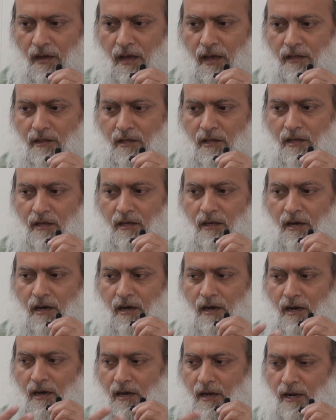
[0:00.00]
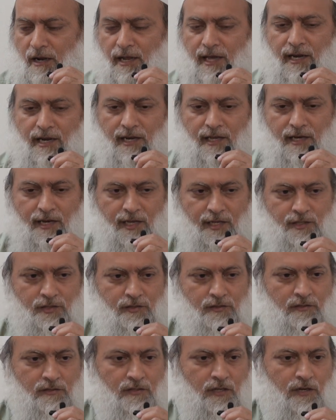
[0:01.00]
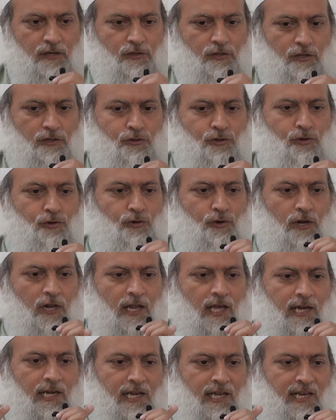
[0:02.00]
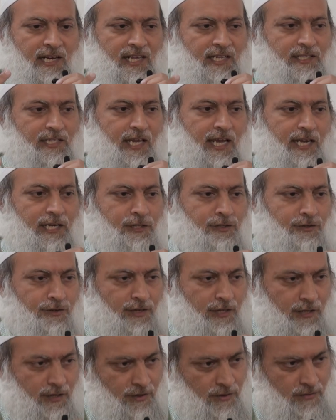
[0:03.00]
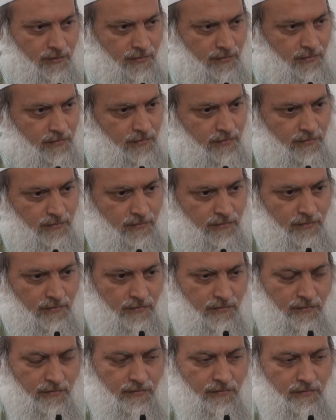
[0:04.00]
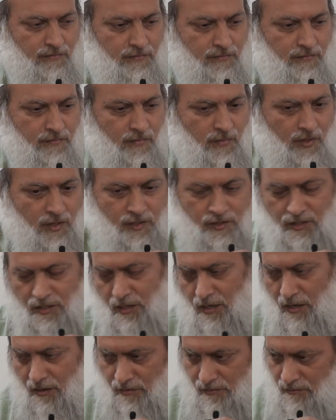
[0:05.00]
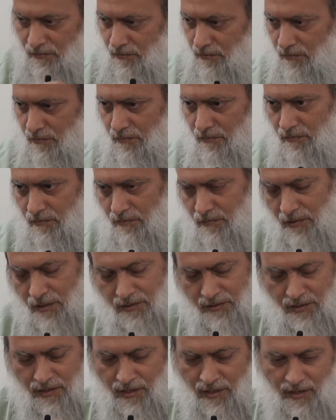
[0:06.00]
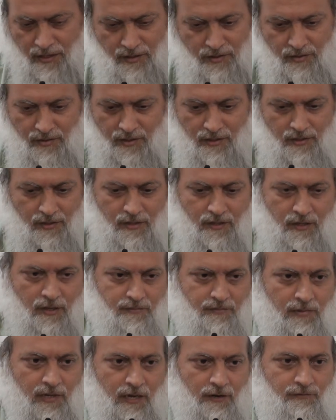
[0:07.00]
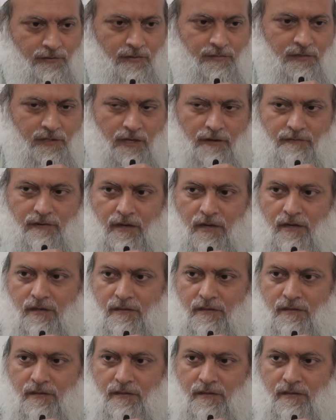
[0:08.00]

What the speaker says: And the cleanliness, the true cleanliness entering you? He said, no. He said, yeah, you didn't come down from Safa.